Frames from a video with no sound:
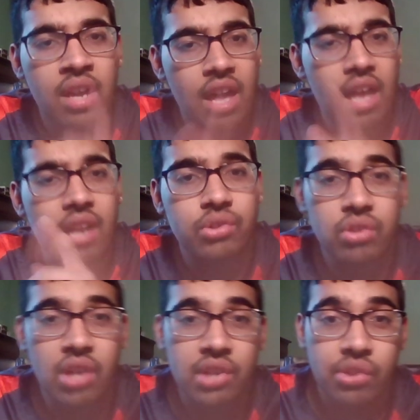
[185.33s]
And I'll see you
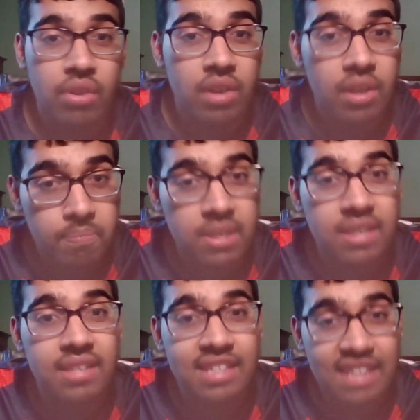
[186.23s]
guys later.
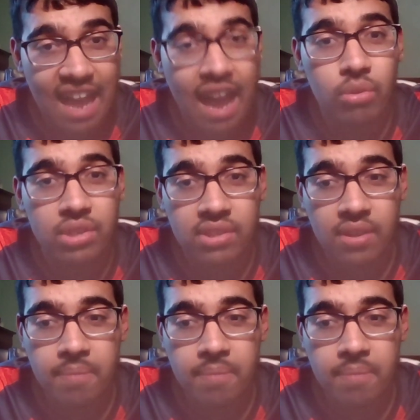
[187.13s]
Peace out.